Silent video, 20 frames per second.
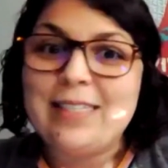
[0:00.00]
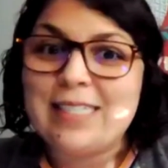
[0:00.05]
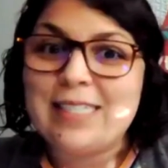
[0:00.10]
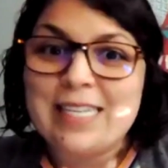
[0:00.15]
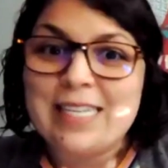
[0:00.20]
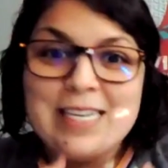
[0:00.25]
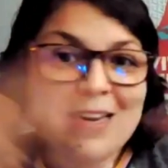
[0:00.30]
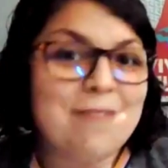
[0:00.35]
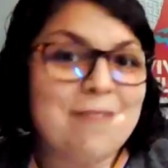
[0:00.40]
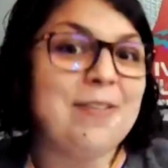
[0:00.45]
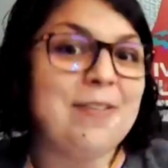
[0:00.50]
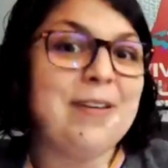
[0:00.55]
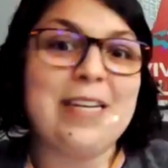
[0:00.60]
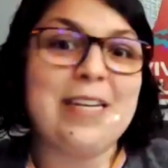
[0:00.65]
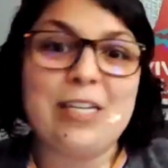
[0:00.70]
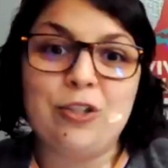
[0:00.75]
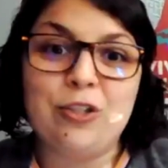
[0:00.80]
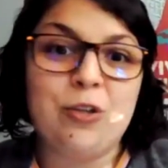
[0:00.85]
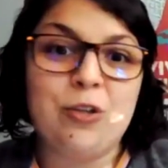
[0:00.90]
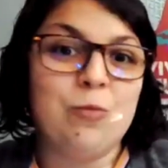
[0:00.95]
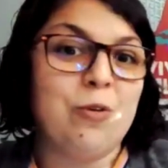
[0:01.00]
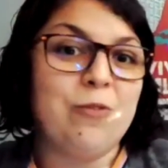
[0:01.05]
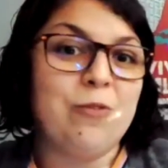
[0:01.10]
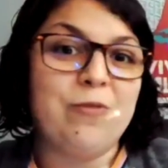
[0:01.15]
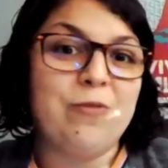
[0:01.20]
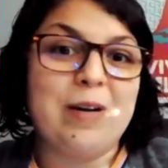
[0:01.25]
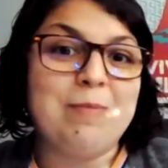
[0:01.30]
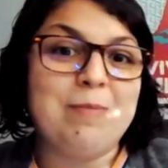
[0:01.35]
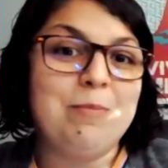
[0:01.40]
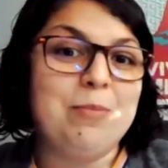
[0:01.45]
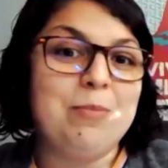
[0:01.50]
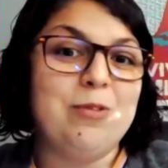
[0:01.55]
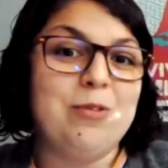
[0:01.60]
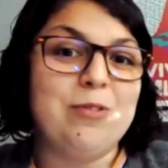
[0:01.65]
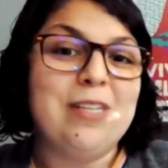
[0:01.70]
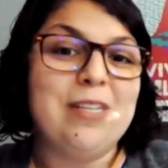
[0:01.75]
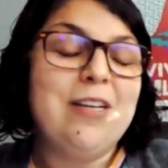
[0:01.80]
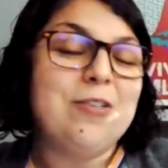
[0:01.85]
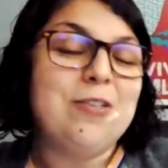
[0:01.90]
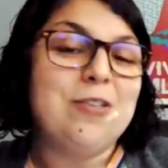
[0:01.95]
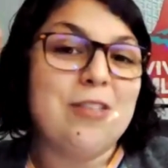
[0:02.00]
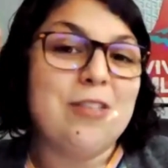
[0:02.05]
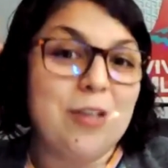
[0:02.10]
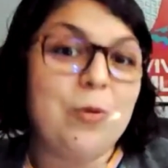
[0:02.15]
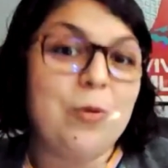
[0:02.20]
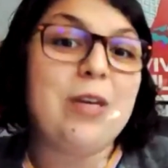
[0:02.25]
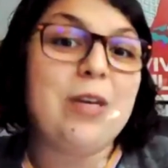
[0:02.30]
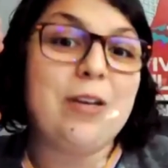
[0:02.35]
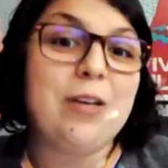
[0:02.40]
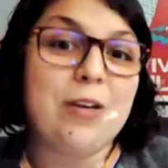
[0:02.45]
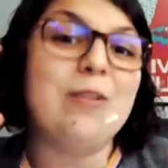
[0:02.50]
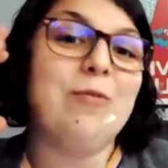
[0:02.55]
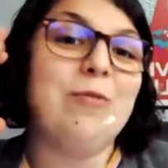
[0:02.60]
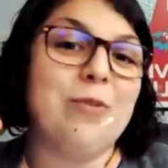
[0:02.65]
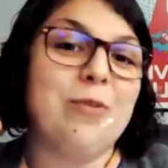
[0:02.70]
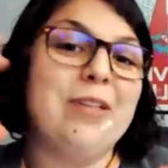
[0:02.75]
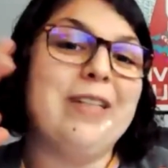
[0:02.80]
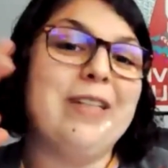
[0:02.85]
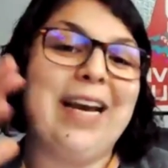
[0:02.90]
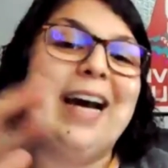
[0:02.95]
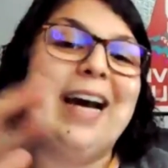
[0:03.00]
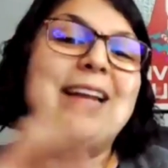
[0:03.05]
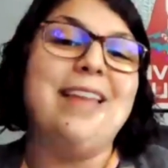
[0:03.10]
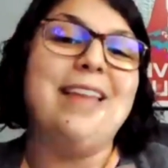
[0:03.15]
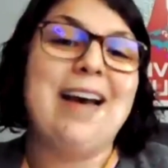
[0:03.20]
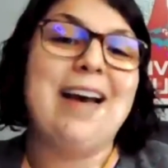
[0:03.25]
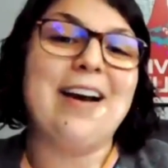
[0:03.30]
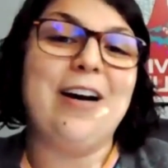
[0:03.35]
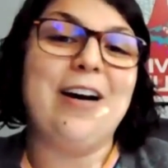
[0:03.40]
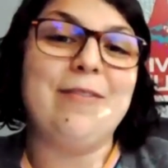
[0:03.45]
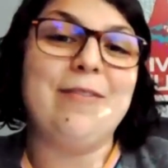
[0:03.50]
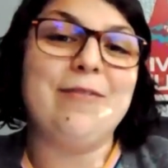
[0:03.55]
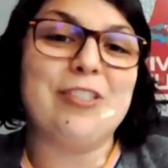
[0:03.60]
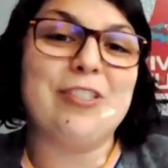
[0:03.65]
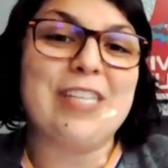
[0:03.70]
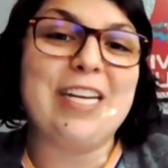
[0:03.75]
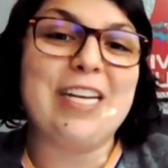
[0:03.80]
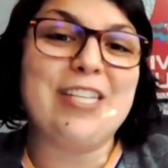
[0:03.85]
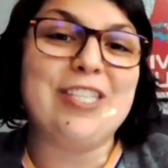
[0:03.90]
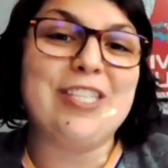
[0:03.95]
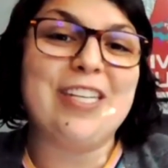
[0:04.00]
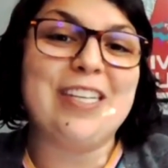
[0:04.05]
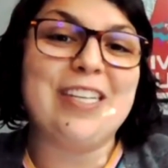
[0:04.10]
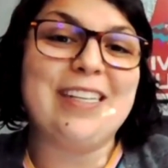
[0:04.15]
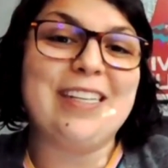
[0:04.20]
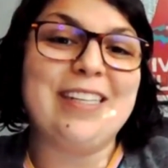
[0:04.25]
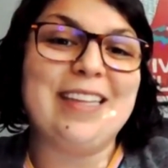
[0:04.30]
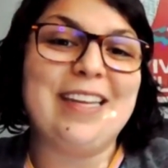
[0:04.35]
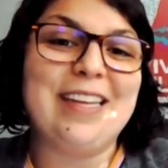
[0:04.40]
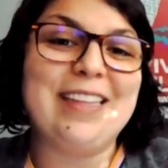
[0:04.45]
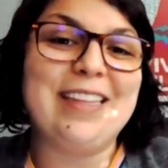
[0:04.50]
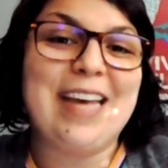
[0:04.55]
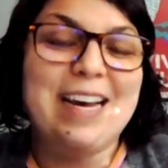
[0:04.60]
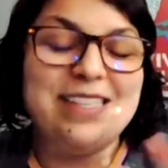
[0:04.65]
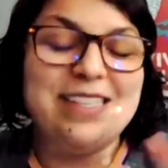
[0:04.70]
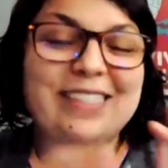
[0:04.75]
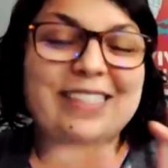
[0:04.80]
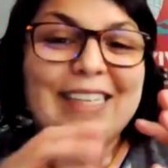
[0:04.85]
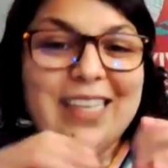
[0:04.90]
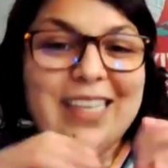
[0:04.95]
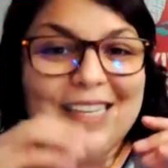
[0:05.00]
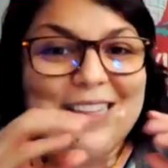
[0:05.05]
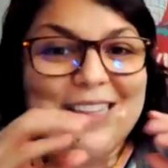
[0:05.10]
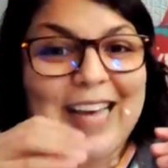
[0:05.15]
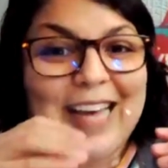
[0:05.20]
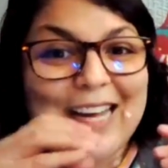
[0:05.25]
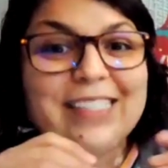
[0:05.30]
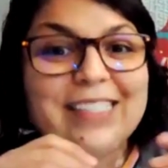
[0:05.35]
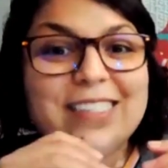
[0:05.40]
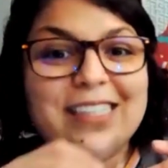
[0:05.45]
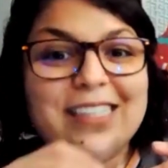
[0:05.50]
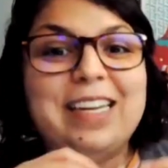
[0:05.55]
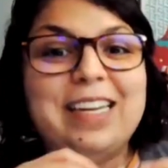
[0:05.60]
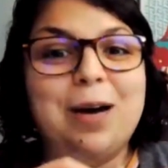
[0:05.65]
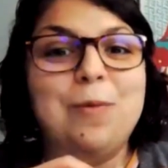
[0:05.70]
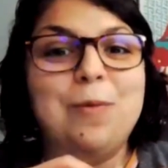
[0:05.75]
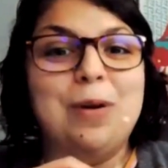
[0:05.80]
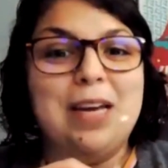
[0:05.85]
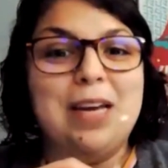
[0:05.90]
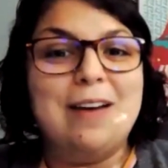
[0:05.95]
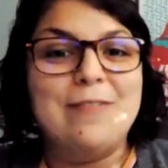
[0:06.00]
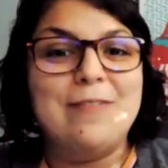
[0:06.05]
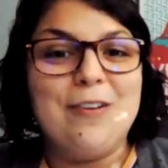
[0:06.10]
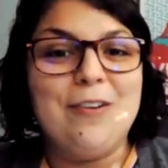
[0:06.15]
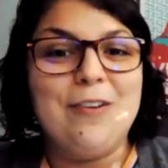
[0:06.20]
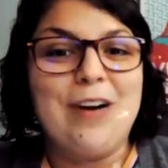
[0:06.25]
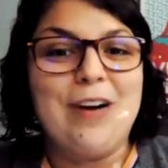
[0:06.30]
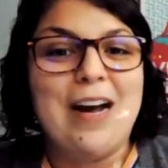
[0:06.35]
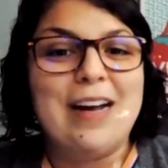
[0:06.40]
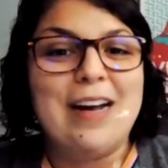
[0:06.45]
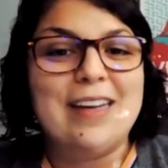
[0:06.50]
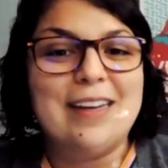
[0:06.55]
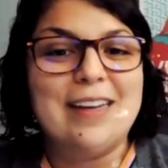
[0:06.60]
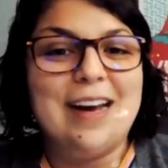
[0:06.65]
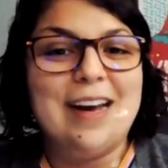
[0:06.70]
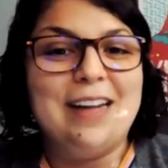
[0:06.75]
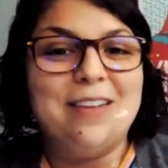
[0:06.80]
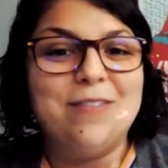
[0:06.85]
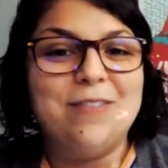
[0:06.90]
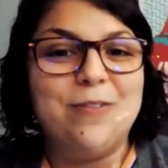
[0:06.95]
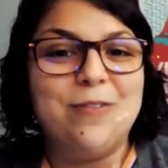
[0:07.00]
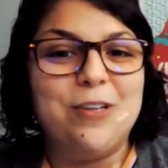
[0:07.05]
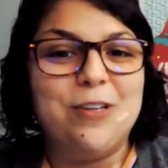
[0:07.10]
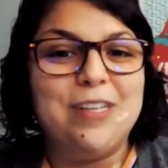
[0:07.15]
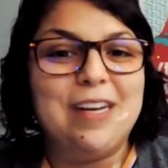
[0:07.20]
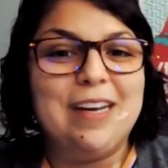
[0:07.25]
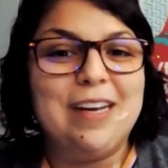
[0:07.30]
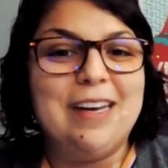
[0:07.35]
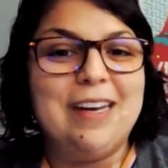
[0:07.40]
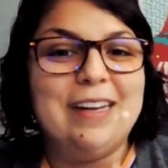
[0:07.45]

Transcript: a significant general fund boost so that we could have really had that conversation. And like, that's the nut we have to crack in California.